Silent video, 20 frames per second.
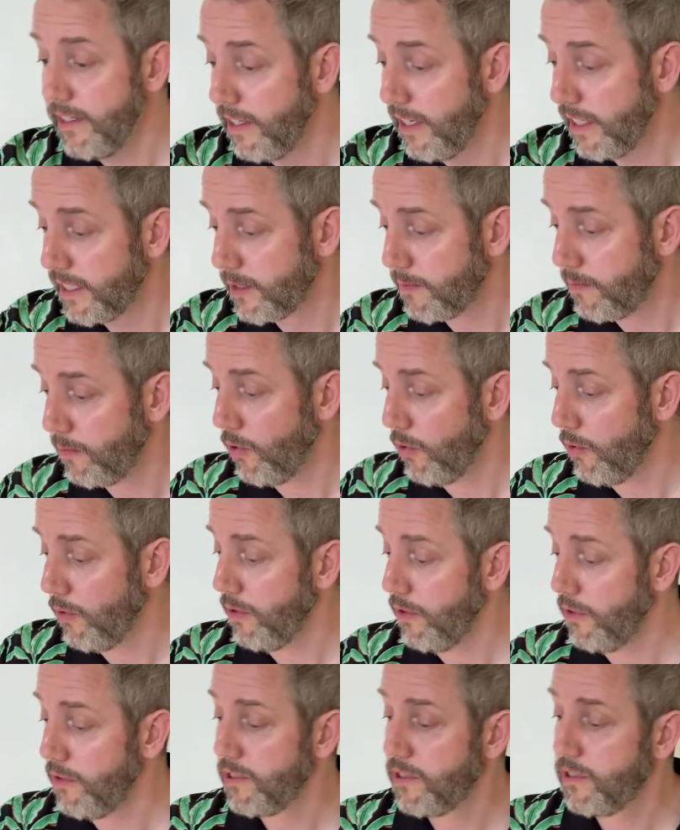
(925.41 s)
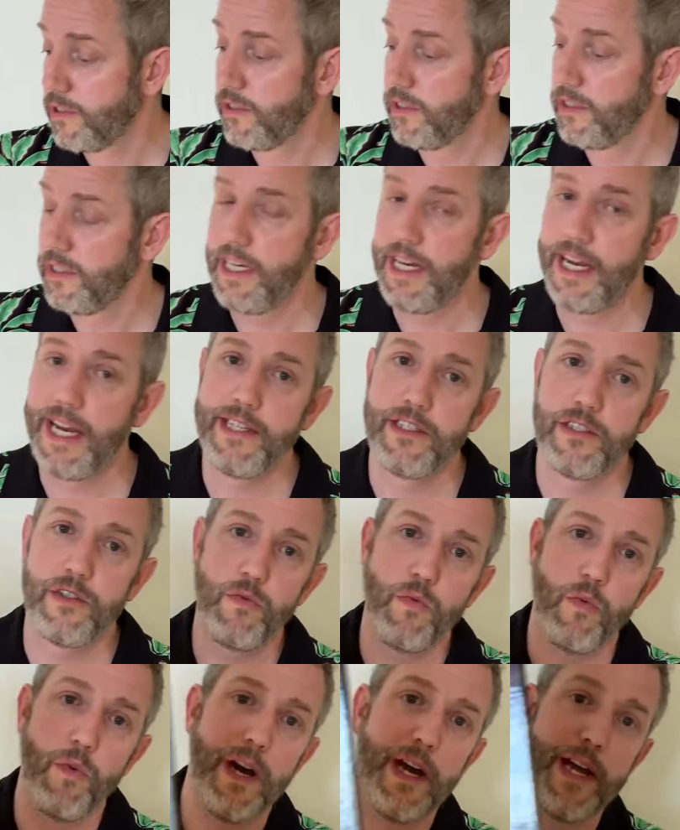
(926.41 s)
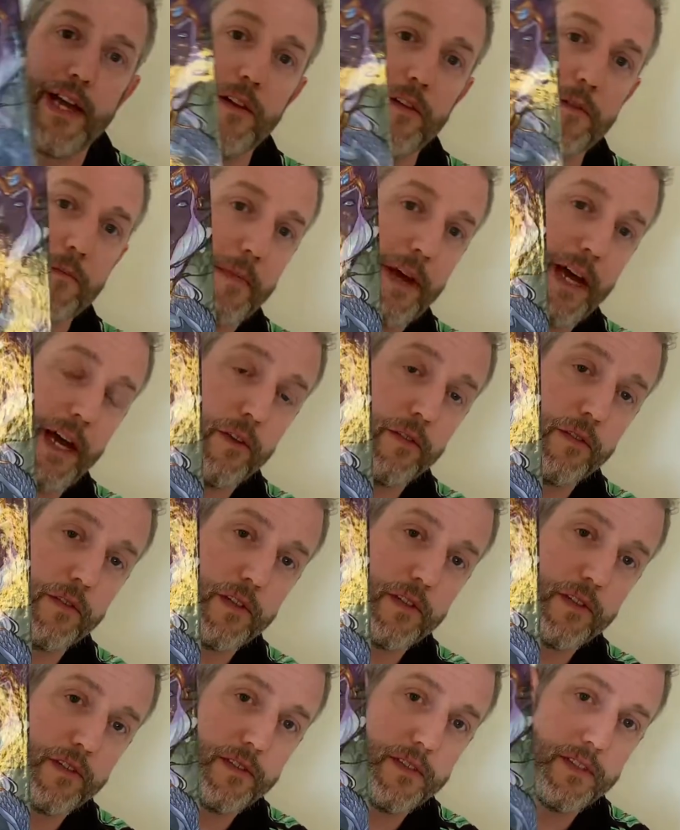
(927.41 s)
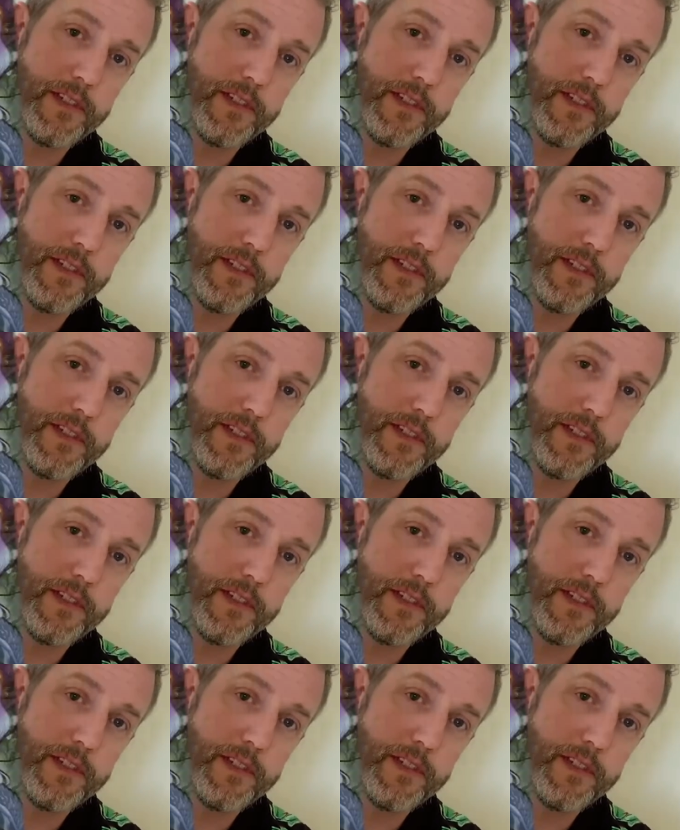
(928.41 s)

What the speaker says: Explorer's Guide to Wildmount.